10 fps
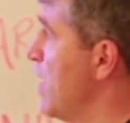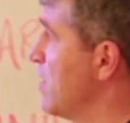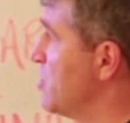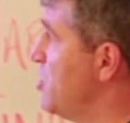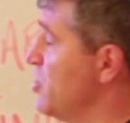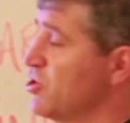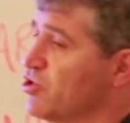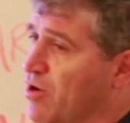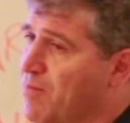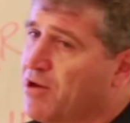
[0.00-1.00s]
making
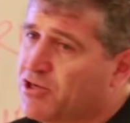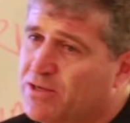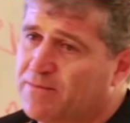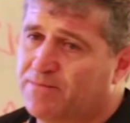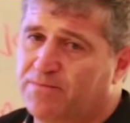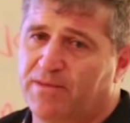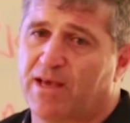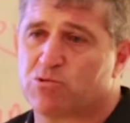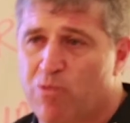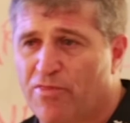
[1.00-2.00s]
decisions on emotion.
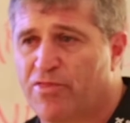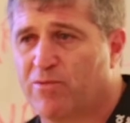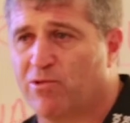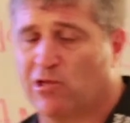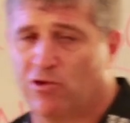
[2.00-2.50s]
That's one thing we